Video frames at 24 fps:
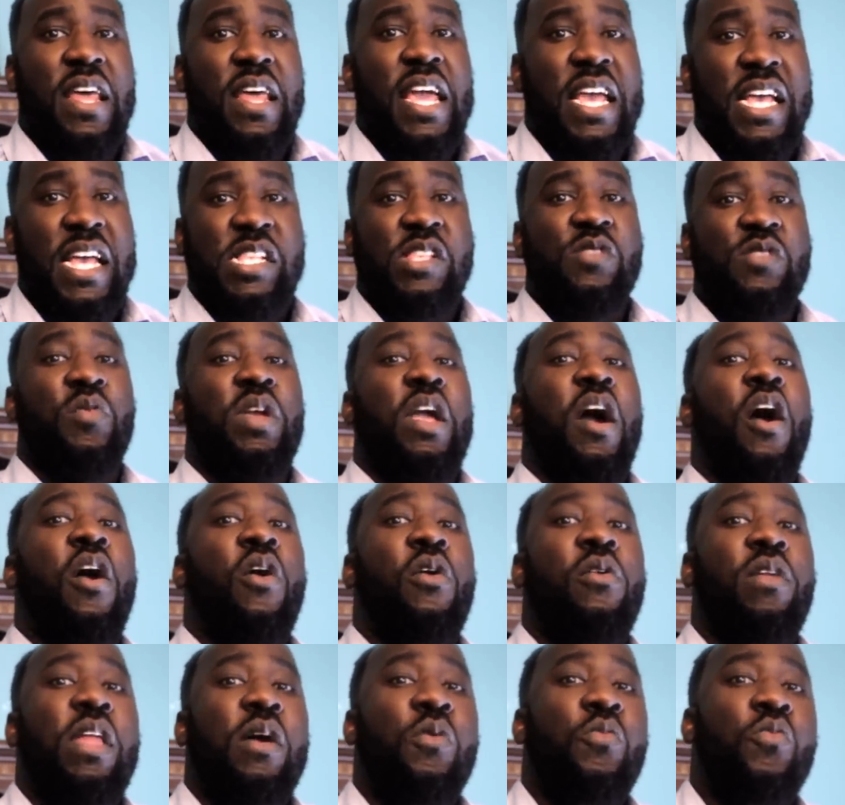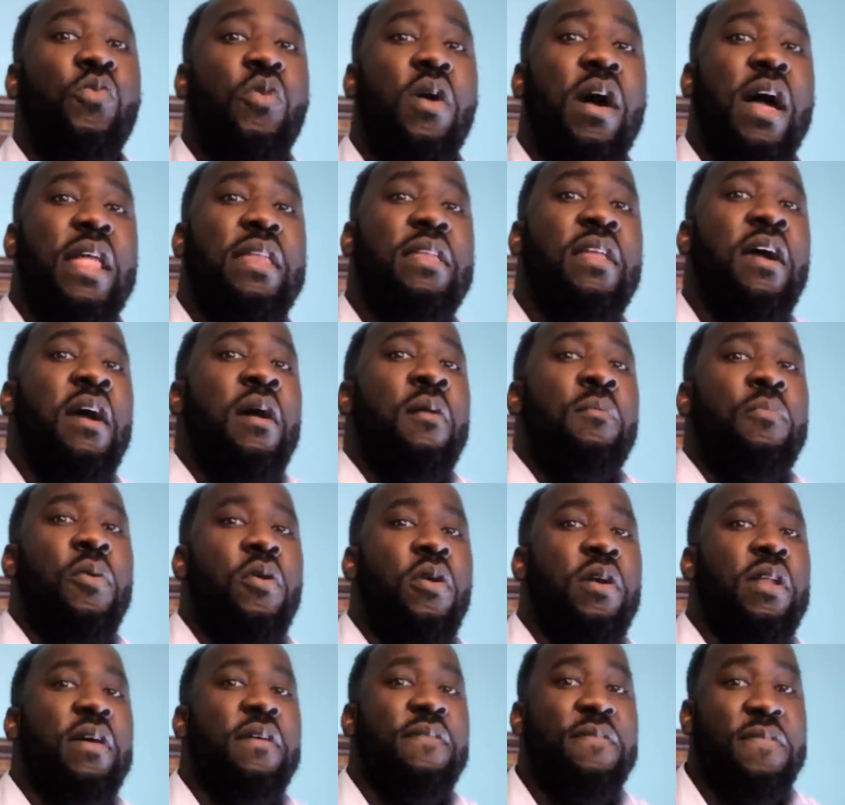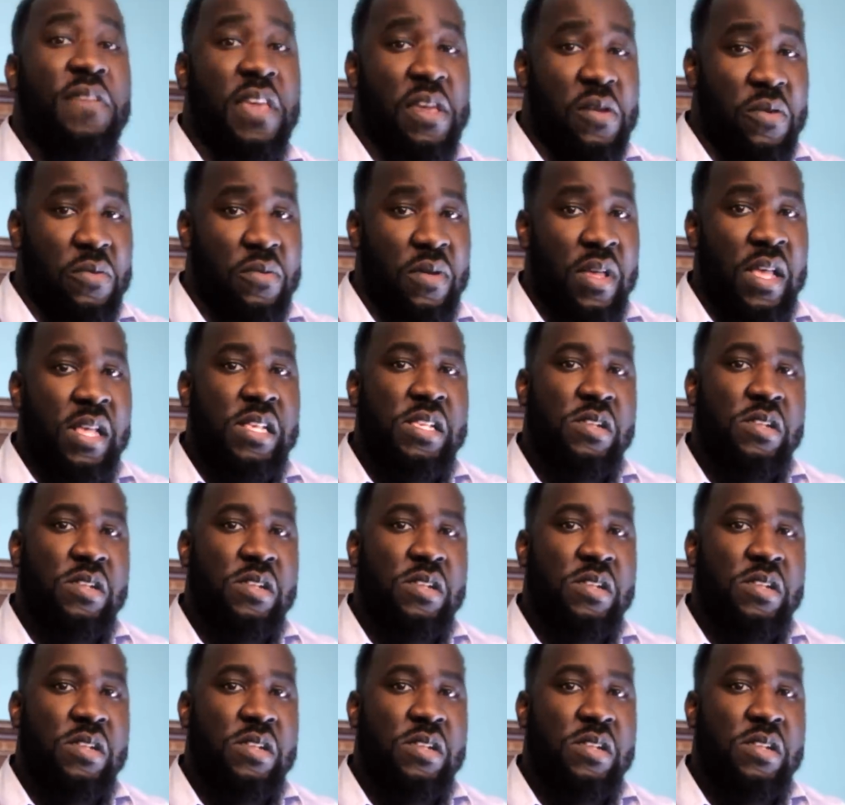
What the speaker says: a history only one point of view?